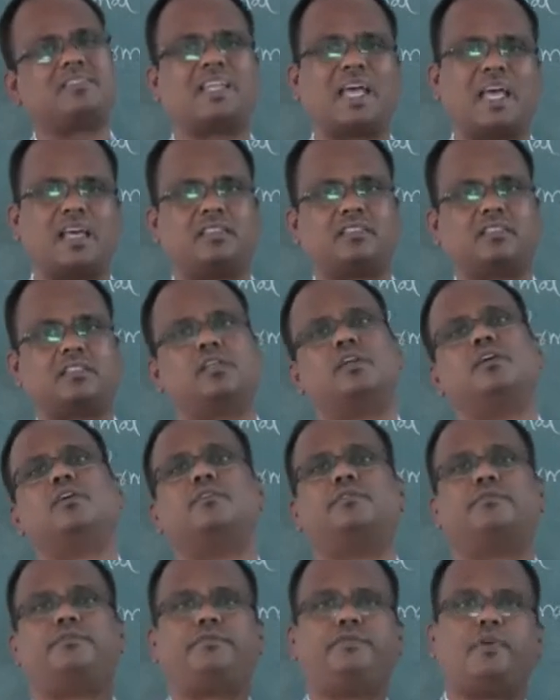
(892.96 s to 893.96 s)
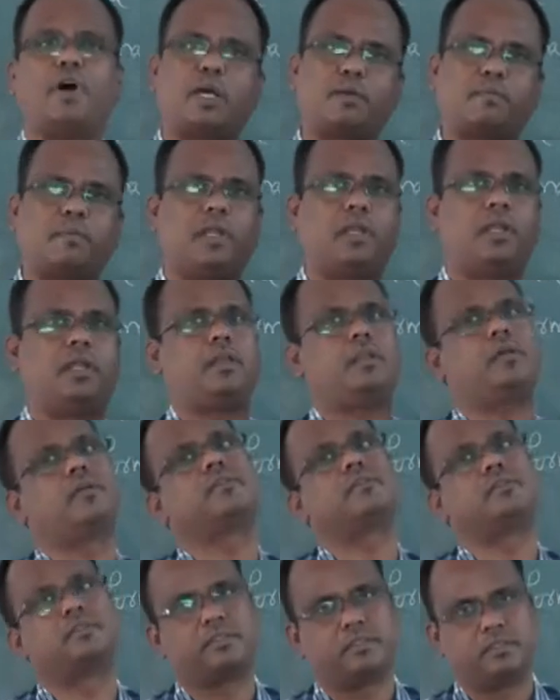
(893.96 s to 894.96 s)
as formal
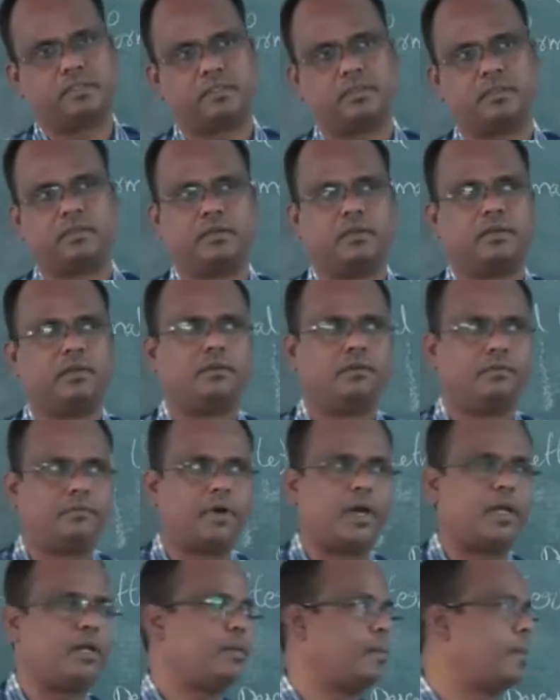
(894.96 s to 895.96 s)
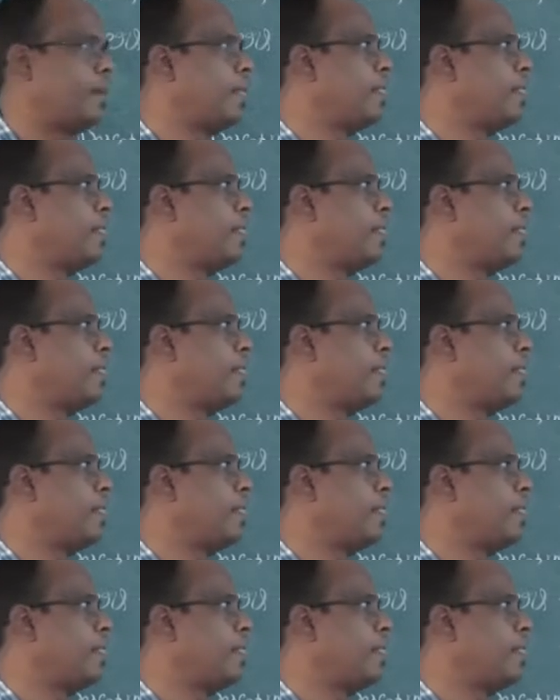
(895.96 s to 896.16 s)
letters. Fine.